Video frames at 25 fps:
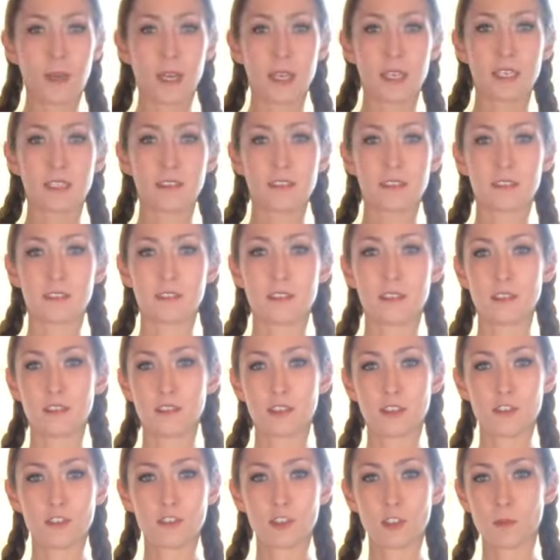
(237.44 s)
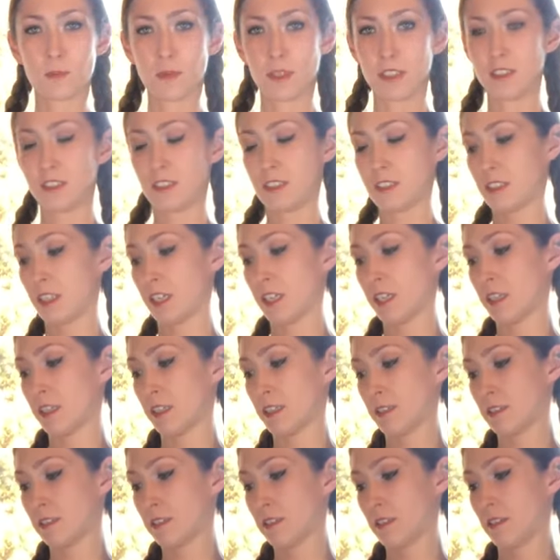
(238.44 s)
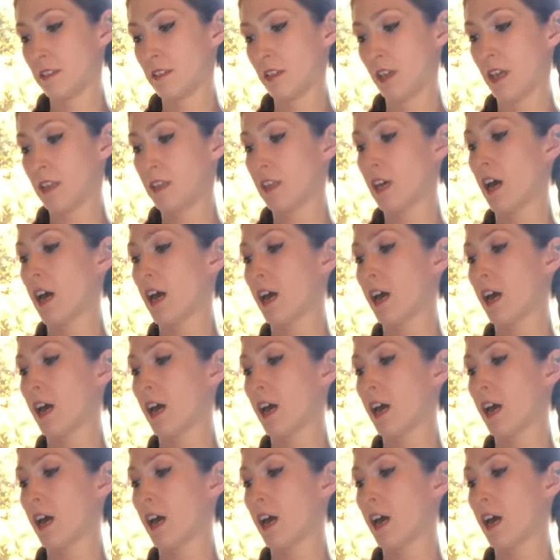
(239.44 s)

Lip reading: bites, the serpent stings, and the